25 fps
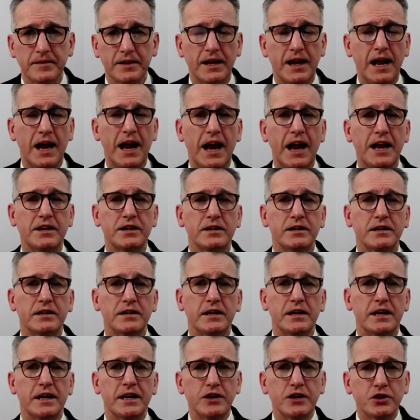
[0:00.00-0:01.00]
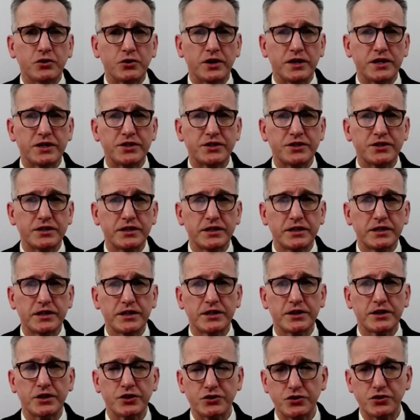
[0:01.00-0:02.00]
and increase
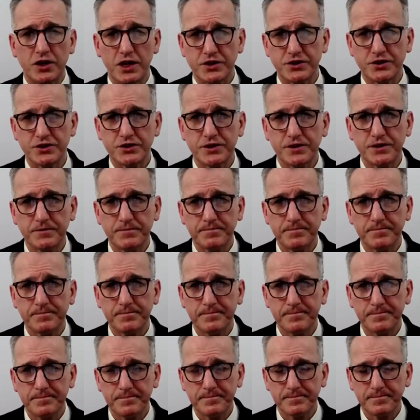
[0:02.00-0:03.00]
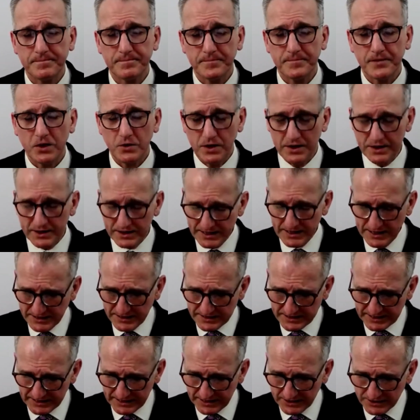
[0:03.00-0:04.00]
the trust. All right, the next
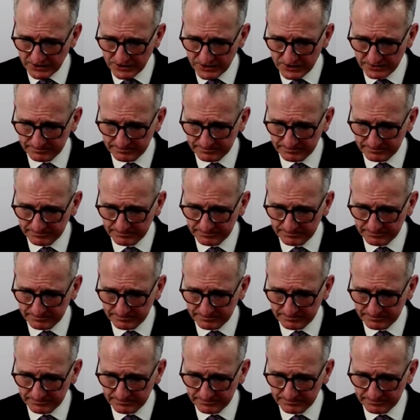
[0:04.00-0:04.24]
thing is,